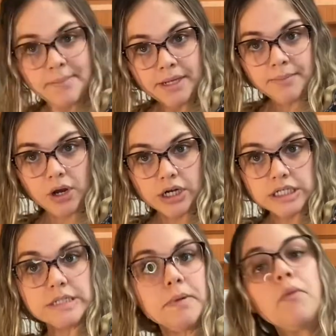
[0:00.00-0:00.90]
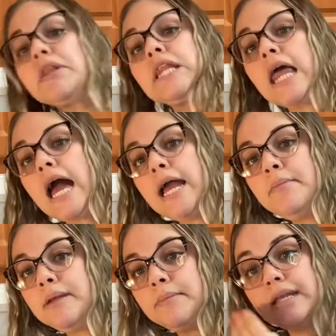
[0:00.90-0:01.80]
bars, but with lime
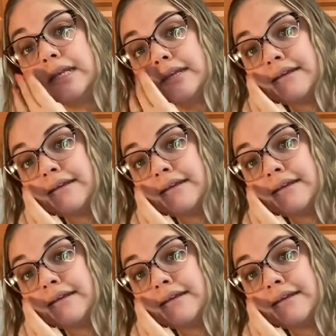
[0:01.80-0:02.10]
and mint.